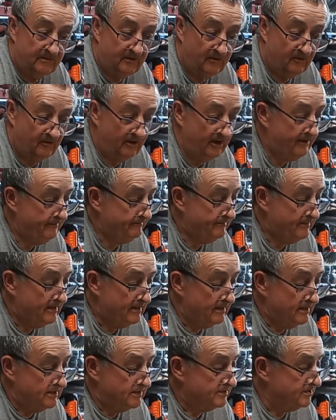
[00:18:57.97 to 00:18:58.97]
All right,
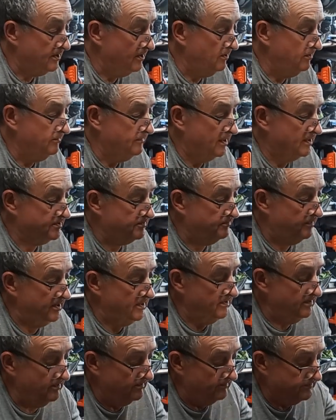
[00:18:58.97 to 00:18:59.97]
so I hope that's
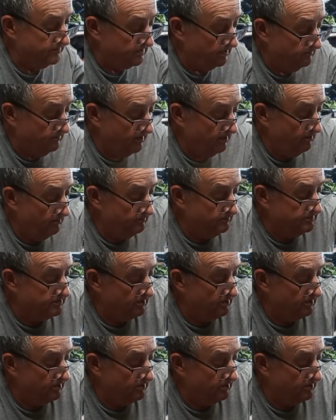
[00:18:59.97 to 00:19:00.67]
been of some help.